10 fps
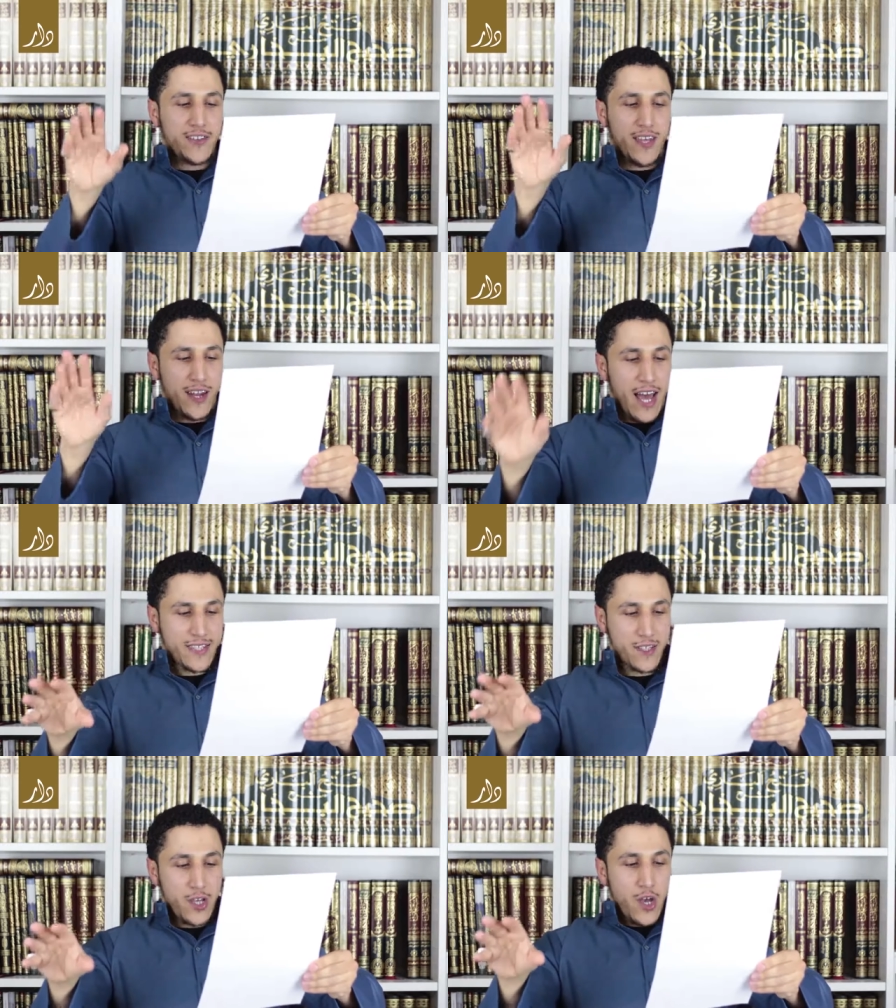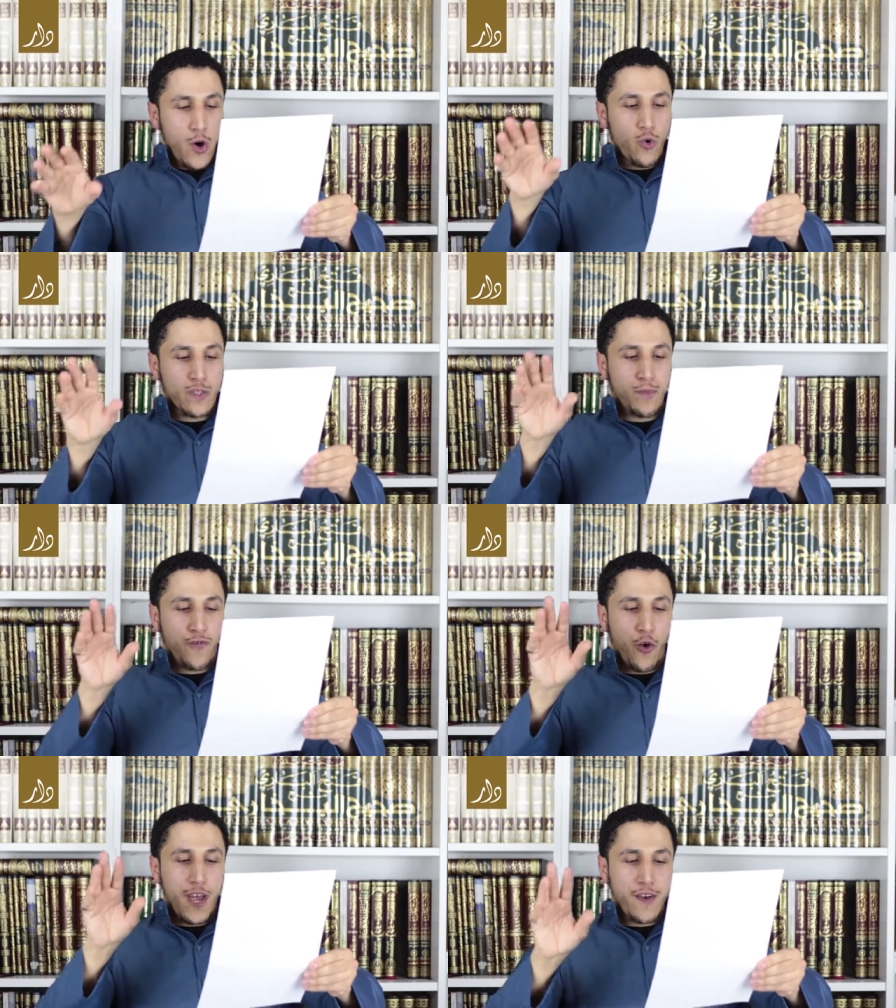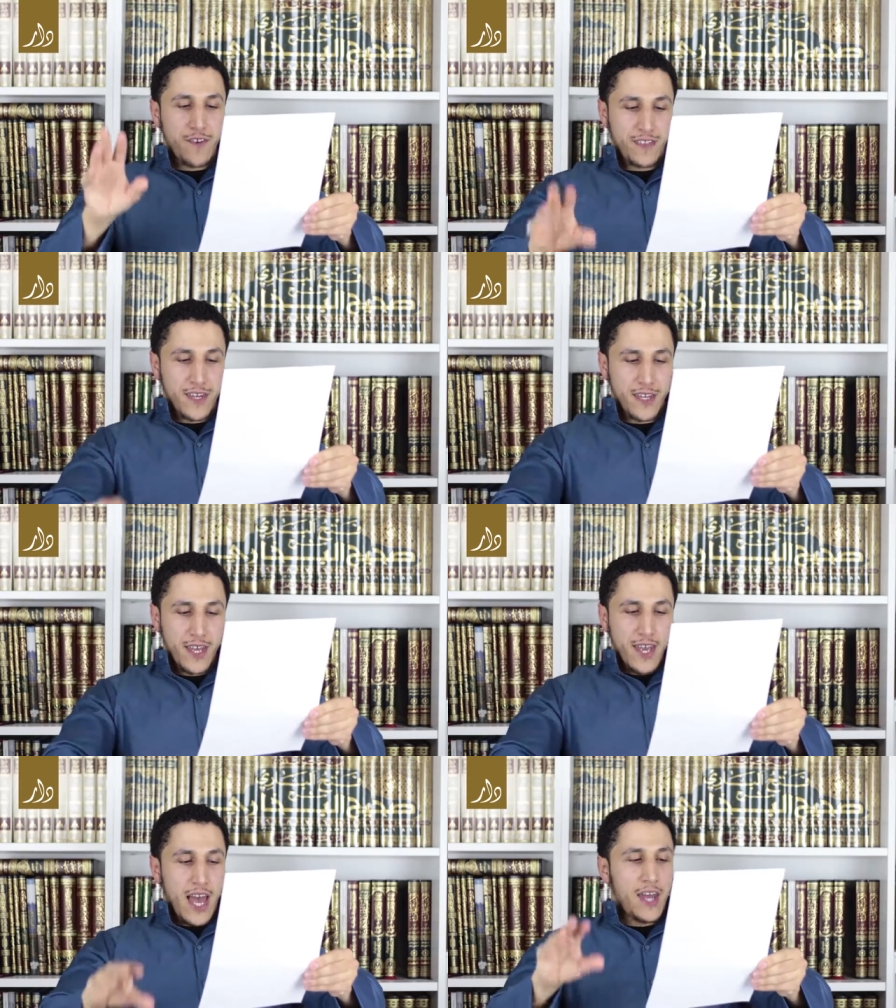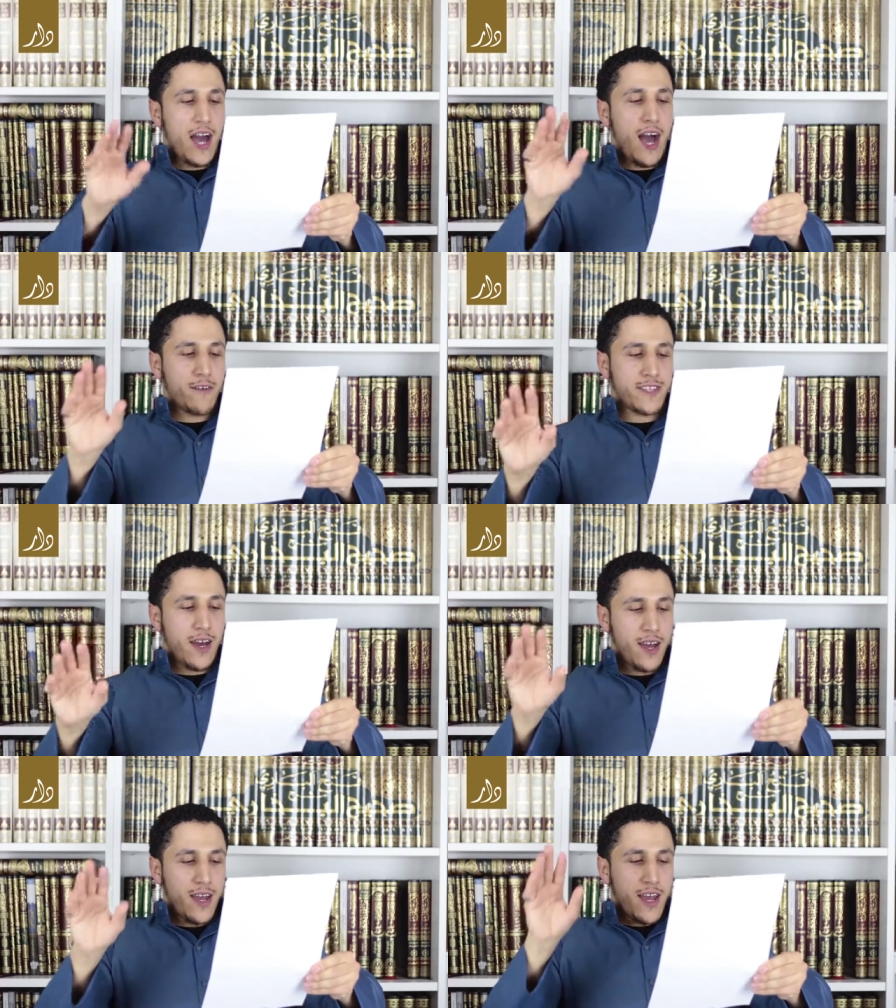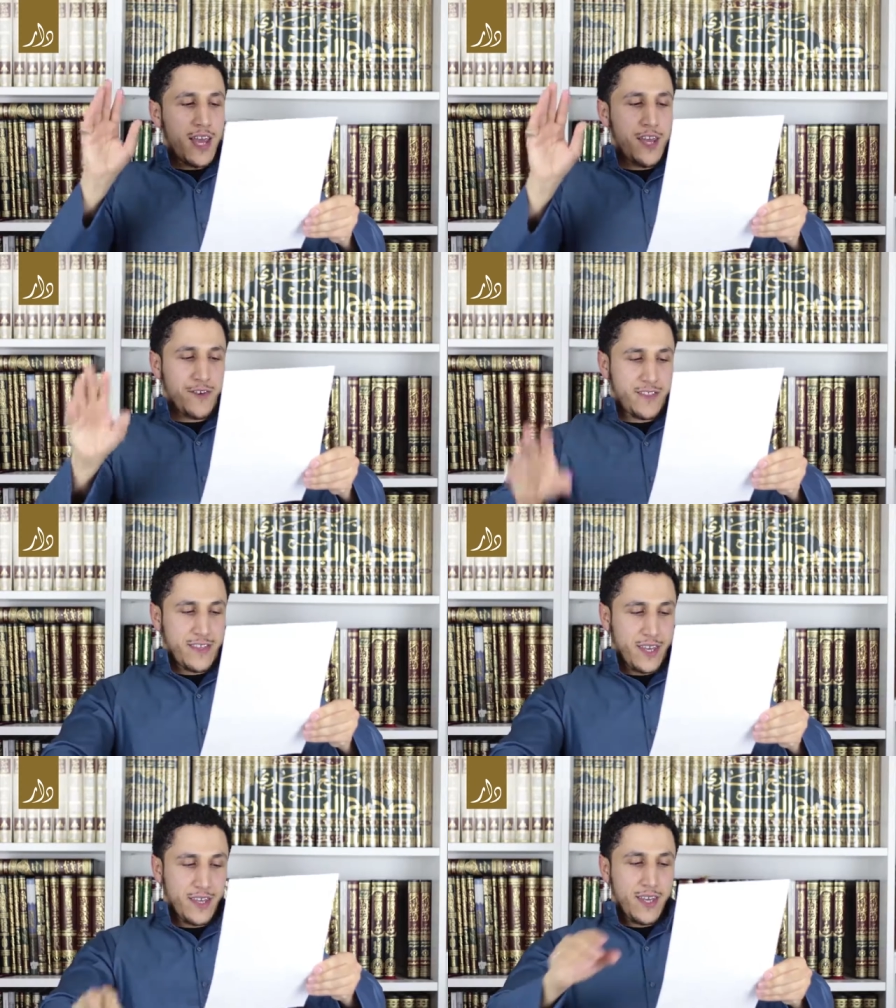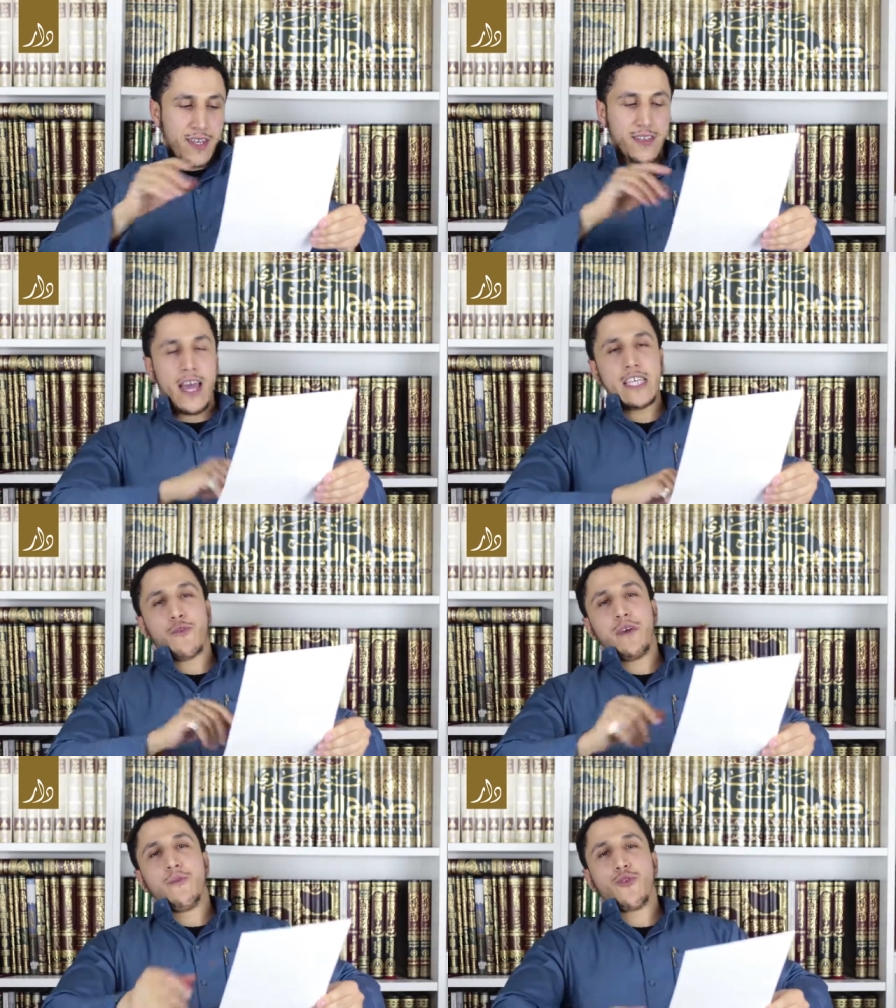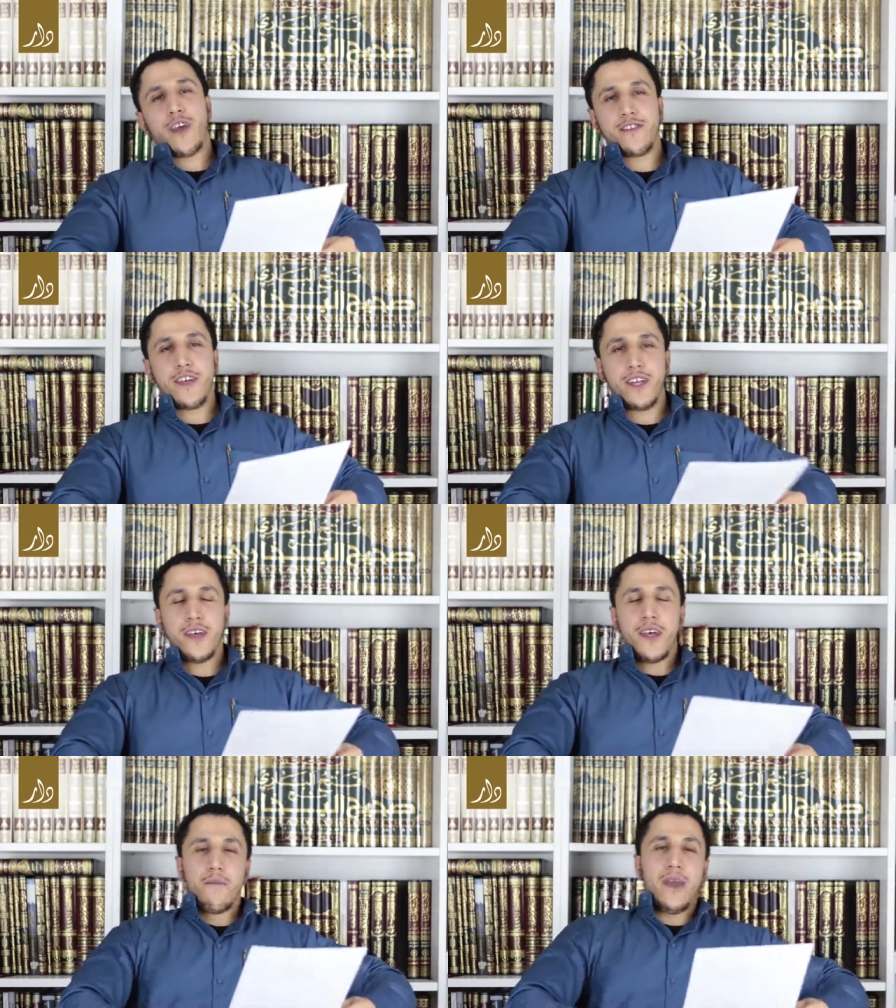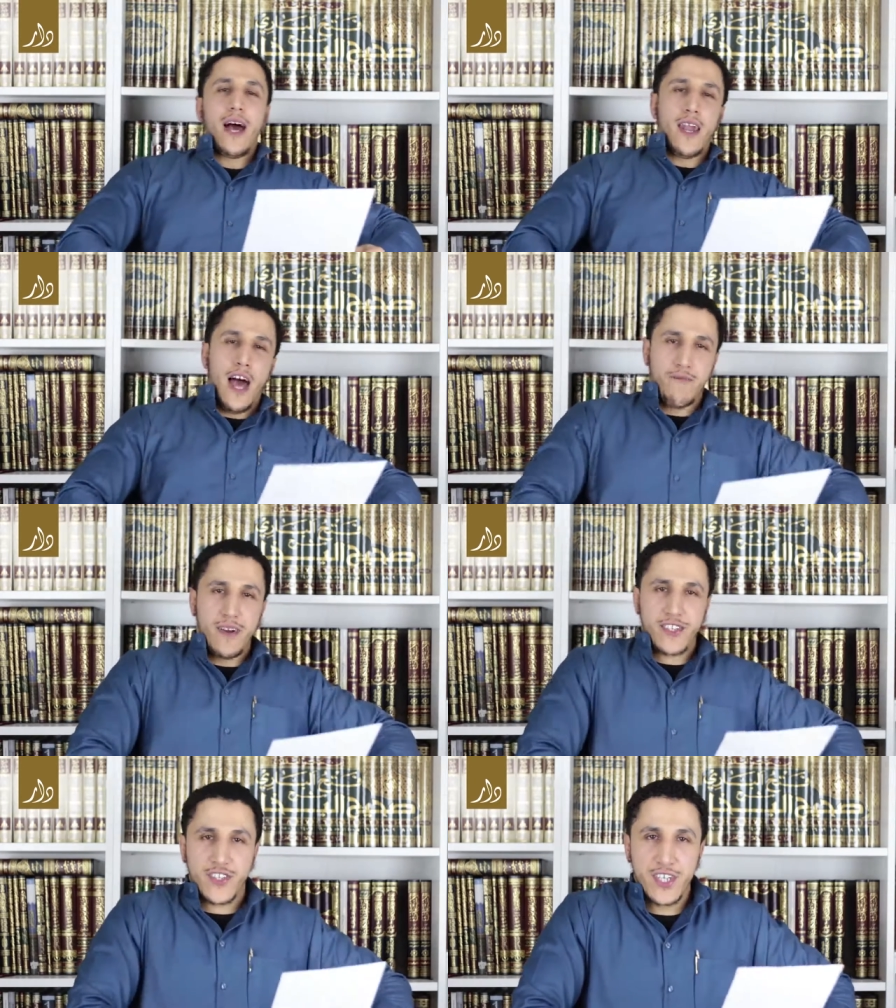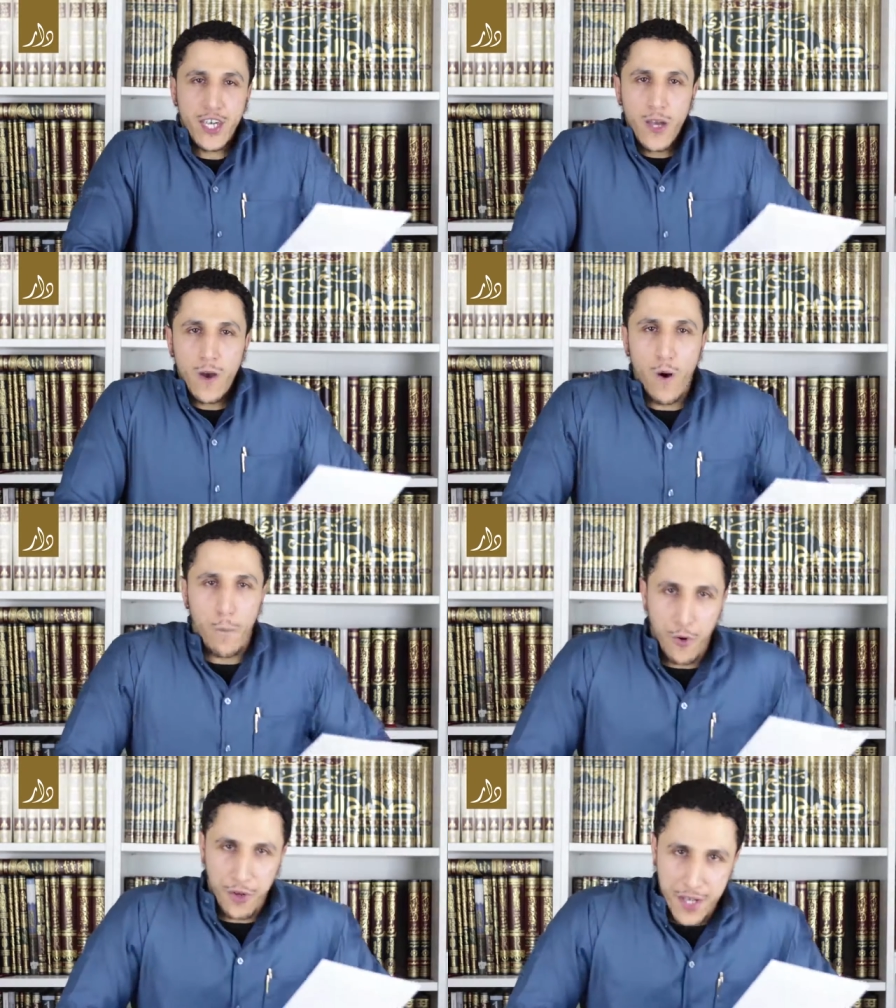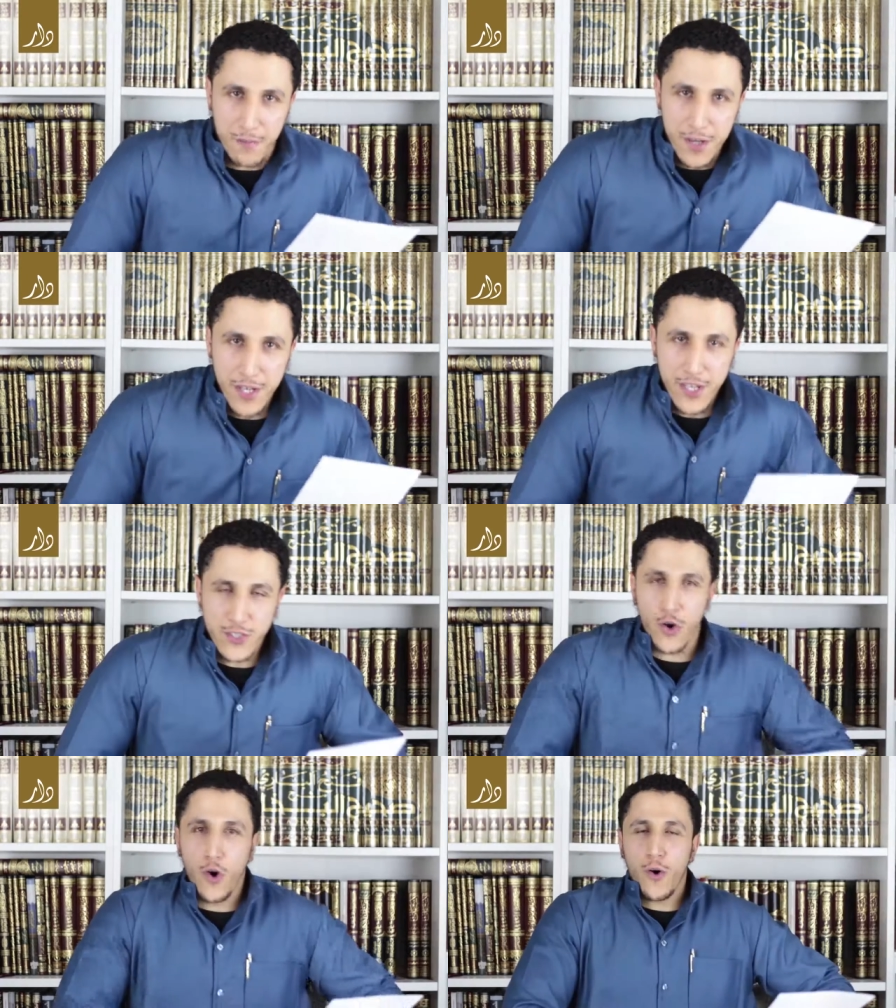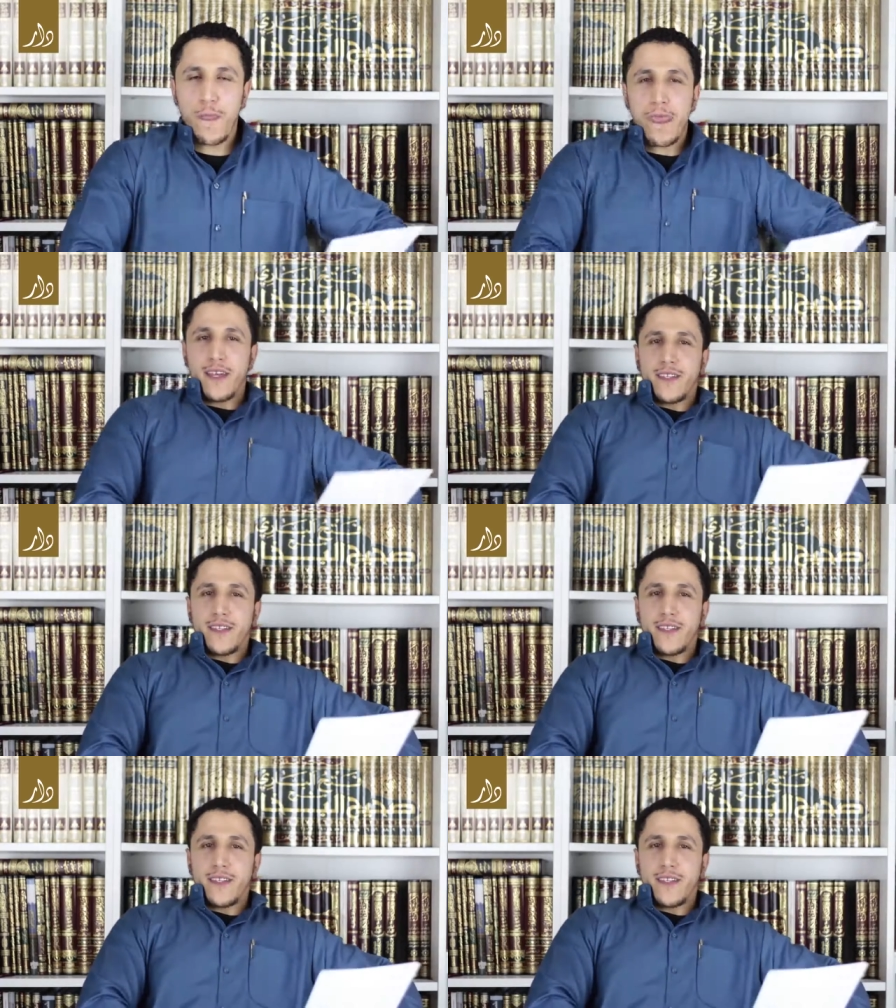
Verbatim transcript: and the last, who is before everything and after everything. That is from Ibn Kathir. May Allah have mercy upon him. So